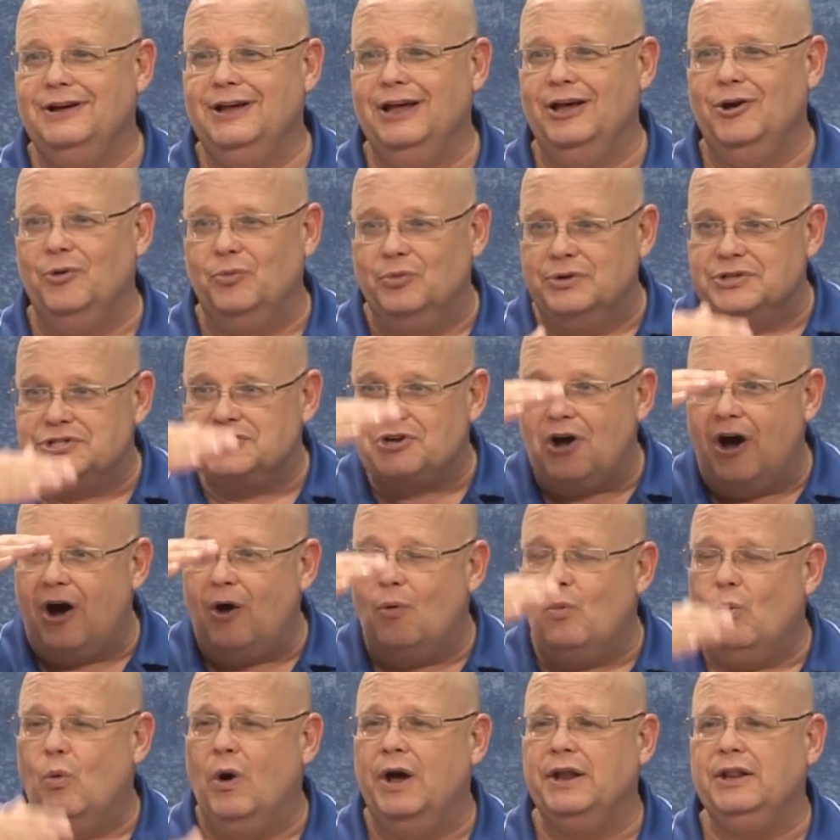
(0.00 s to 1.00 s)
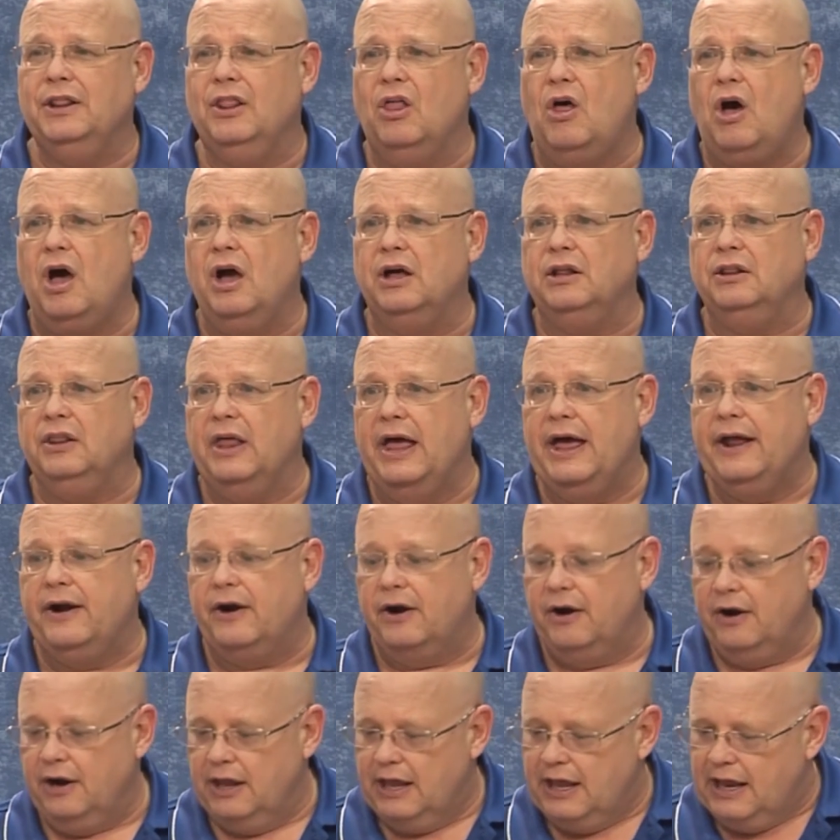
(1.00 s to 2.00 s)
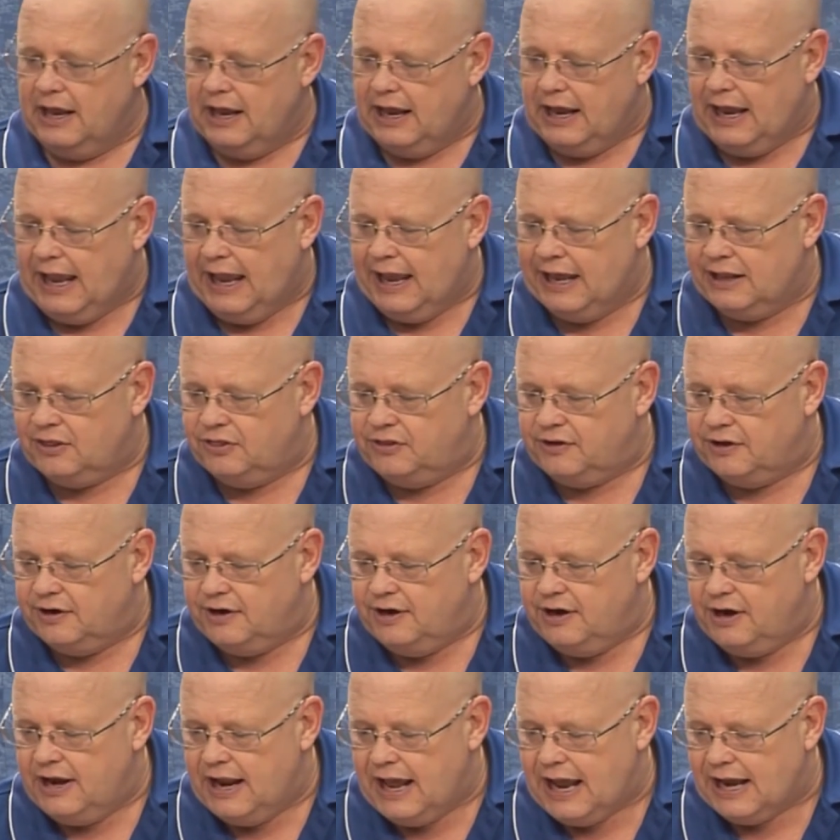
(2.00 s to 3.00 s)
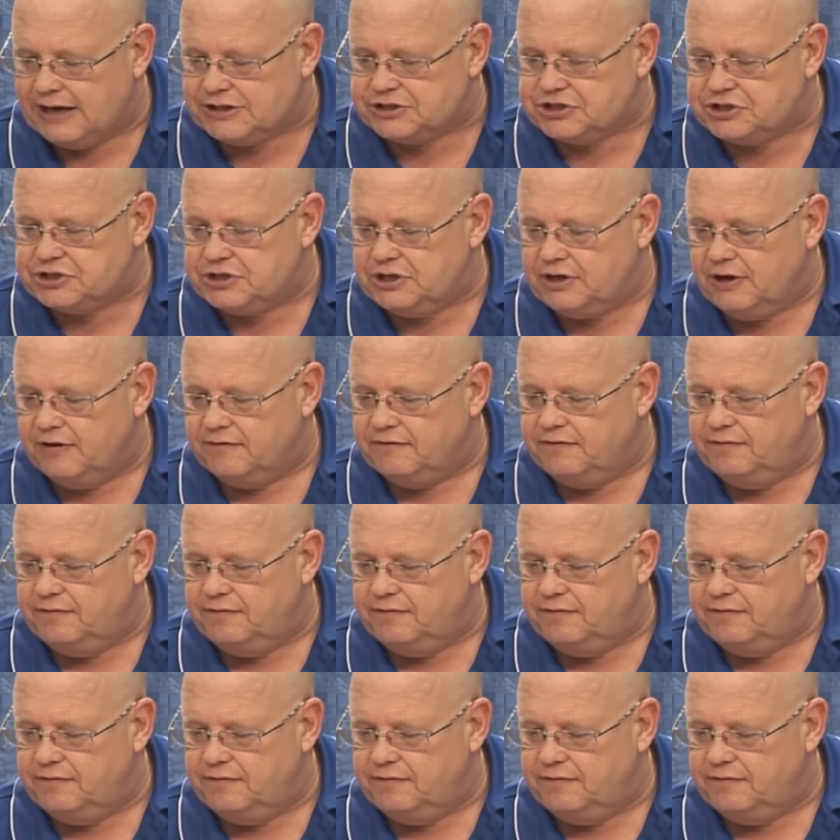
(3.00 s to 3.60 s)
it was all one long letter. And the next